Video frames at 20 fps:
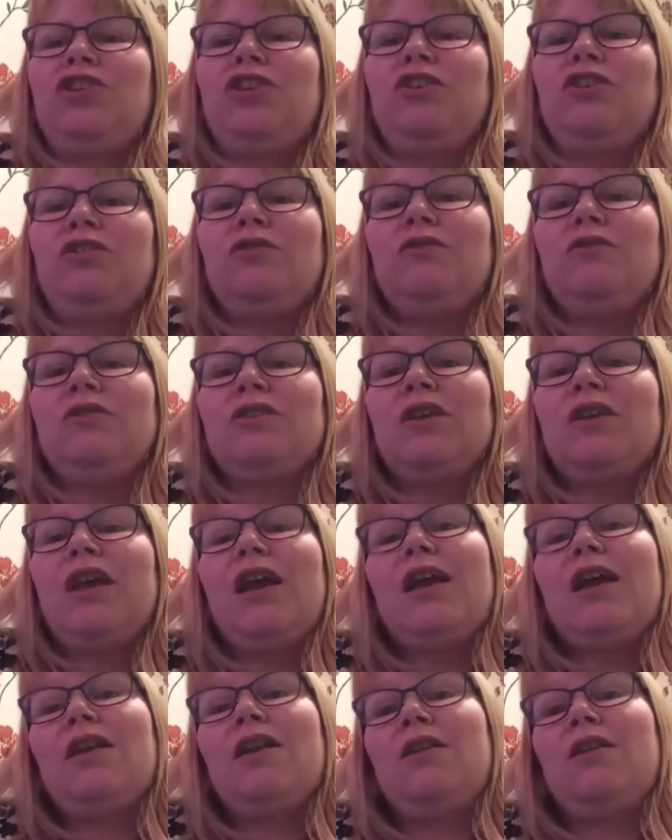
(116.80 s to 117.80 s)
you use,
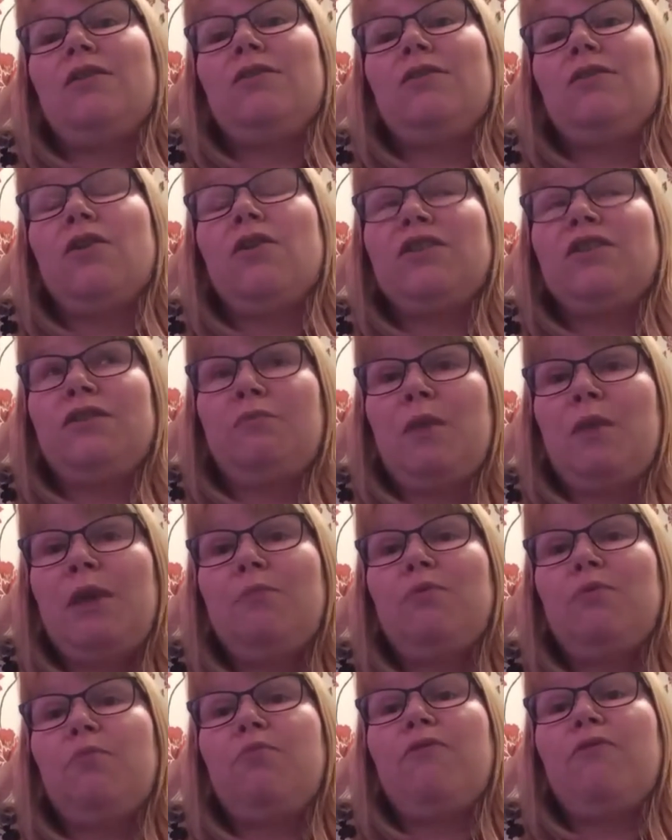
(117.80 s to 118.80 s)
lots of
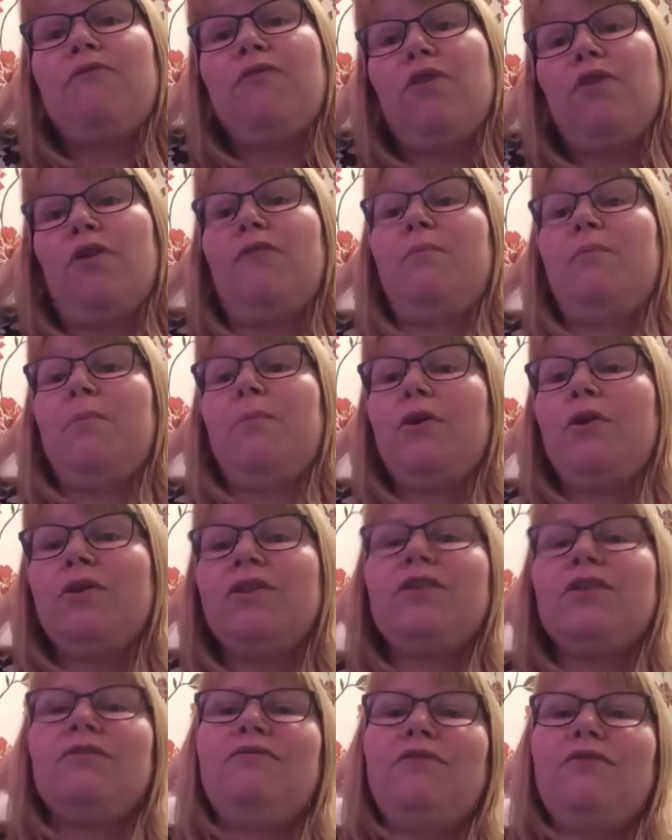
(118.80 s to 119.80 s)
people prefer
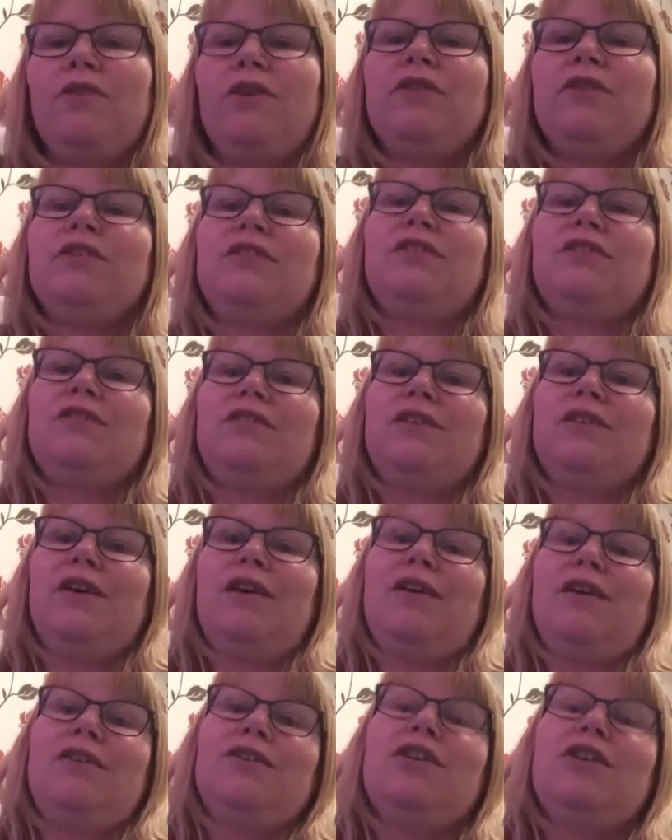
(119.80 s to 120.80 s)
person first
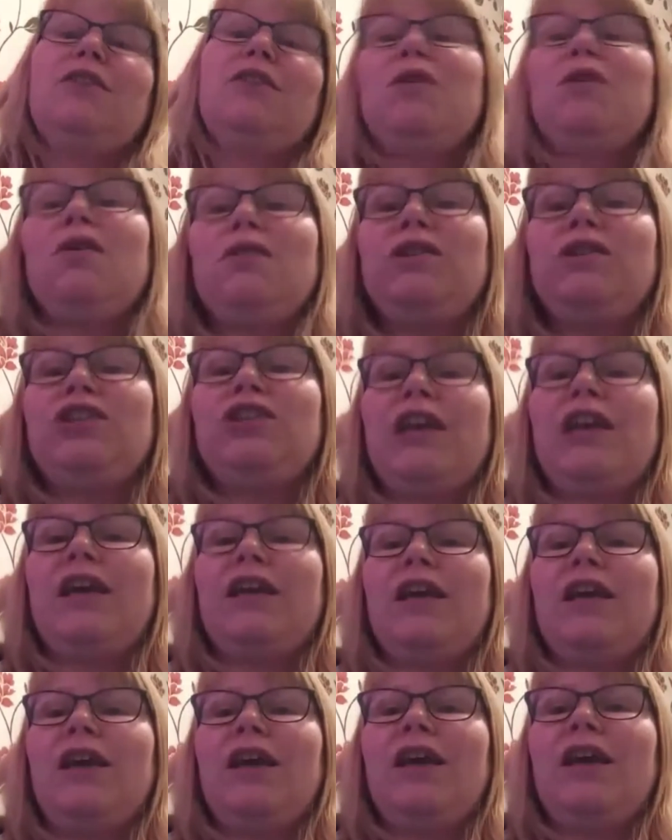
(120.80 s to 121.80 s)
terminology.